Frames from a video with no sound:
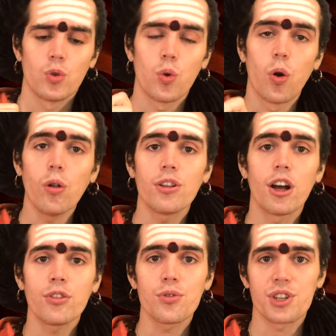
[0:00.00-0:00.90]
hold
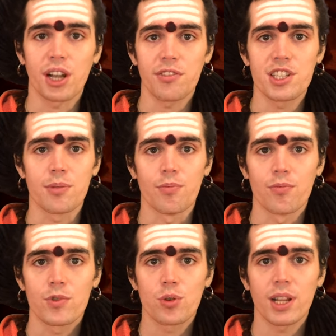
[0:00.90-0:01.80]
on to Shaivism,
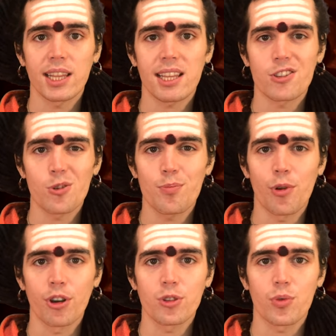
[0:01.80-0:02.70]
so that at some
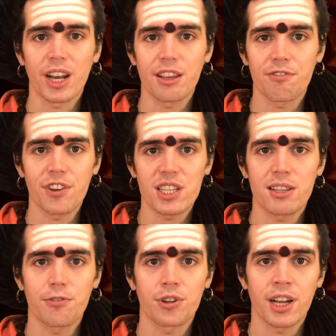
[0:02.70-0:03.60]
point when I face
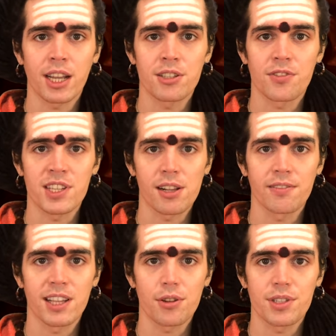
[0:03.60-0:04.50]
different kinds of
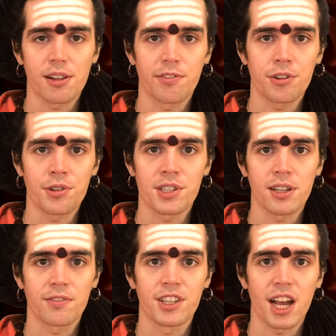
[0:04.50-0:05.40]
self-doubt, self-hatred,
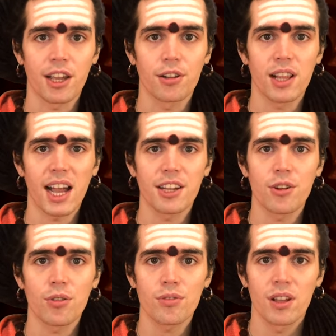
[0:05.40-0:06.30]
self-denial, I
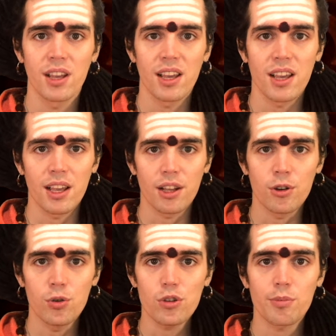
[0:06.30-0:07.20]
don't
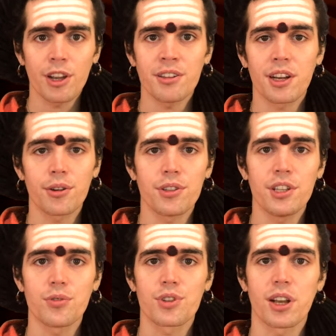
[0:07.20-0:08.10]
lose my
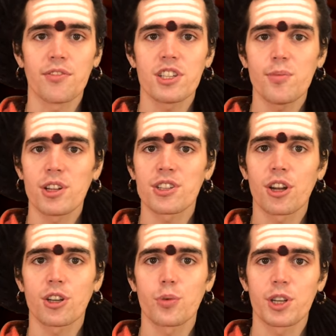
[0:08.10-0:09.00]
integrity to Shaivism and
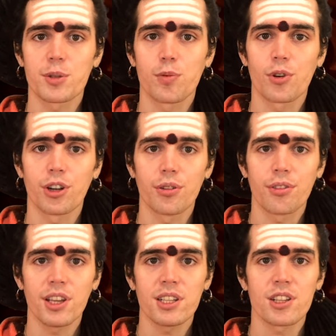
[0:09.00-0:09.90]
start to explore other
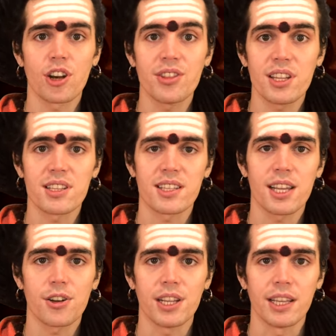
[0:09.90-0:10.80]
things
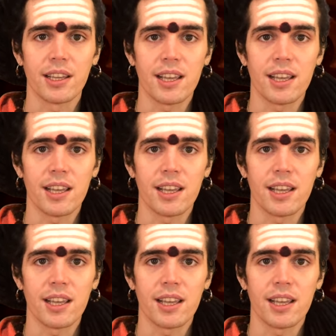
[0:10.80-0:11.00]
unnecessarily,